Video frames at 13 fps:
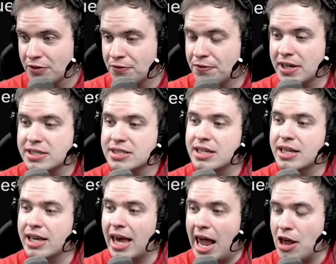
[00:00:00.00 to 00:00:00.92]
Fix
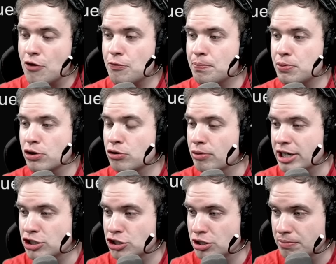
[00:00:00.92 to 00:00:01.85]
Cave
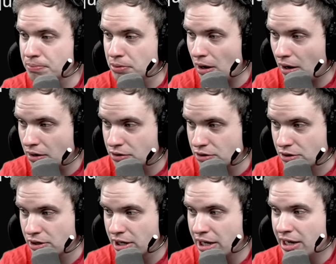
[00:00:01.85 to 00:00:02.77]
Progression
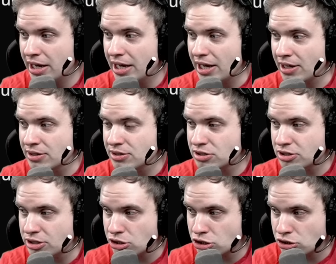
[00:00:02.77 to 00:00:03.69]
Blocker in
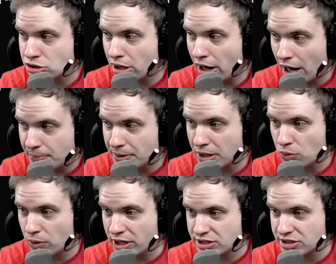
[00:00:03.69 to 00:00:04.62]
Stitch's Hobby
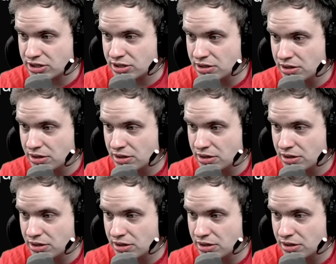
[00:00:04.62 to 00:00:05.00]
quest.